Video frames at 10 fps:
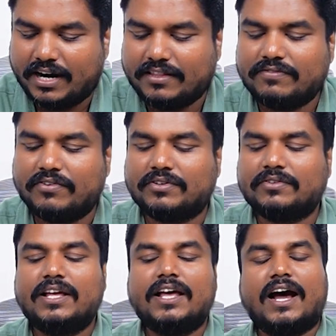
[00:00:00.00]
another
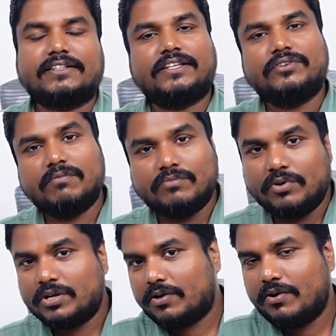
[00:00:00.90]
photo. As I go
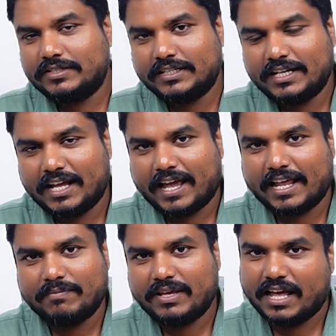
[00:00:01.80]
more closer, I
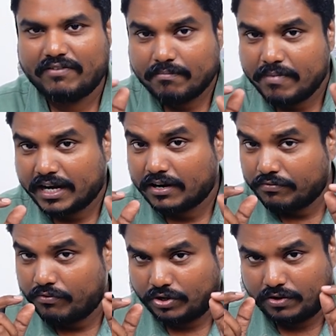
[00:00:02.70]
will be having better
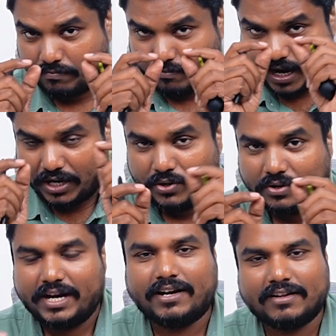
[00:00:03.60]
photo,
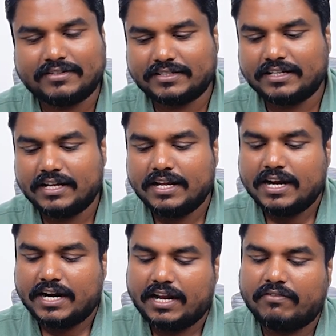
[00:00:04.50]
minute details.
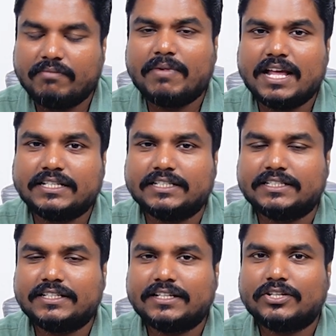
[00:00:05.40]
Now
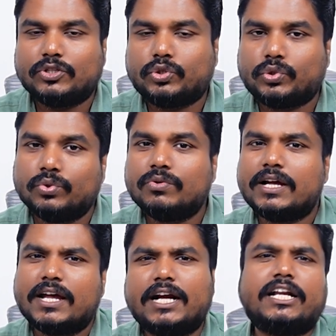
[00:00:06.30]
imagine
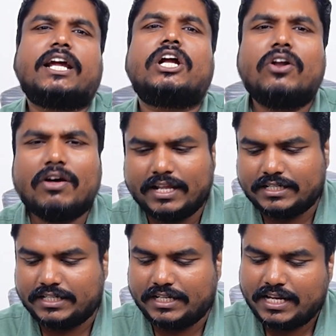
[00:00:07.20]
through a
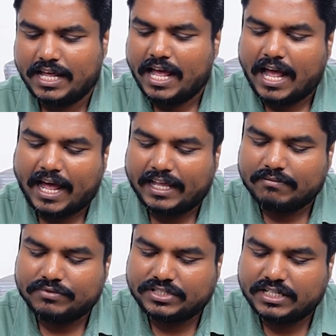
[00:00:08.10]
technology, I
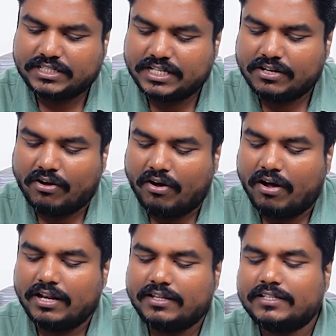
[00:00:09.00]
am stitching
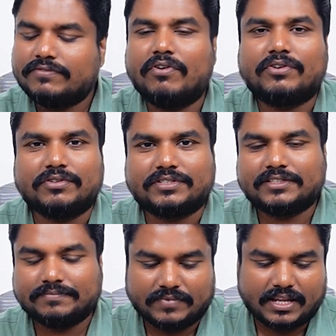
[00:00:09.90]
all these
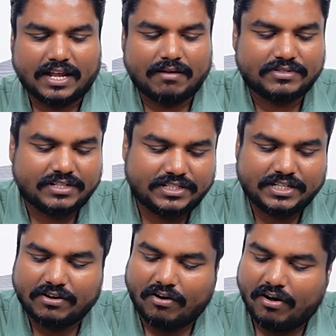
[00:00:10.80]
photos. I am
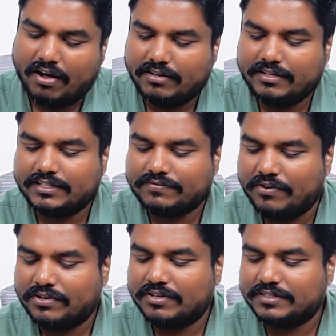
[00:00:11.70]
stitching all these
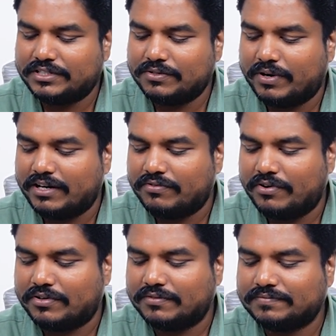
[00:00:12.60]
photos into one
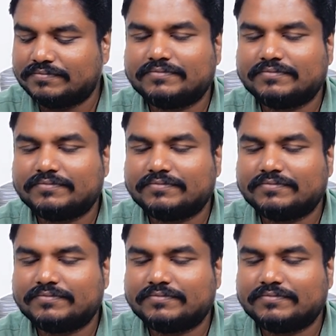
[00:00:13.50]
photo.